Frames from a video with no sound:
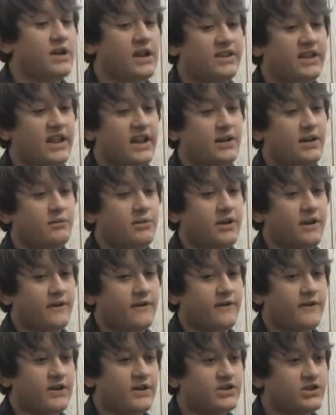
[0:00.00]
And then we
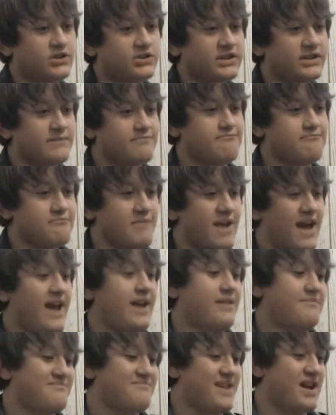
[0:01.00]
officially
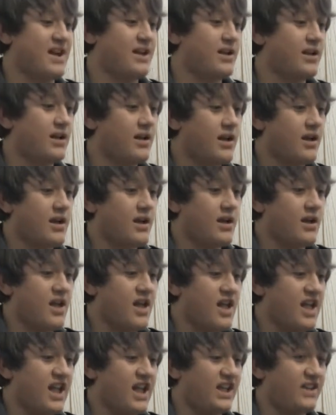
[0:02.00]
met
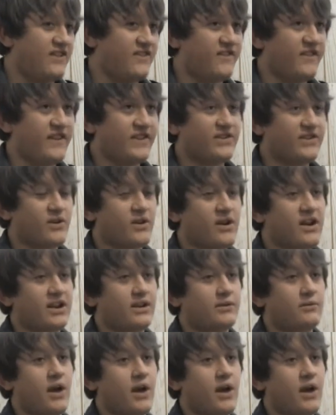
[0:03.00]
in fifth grade.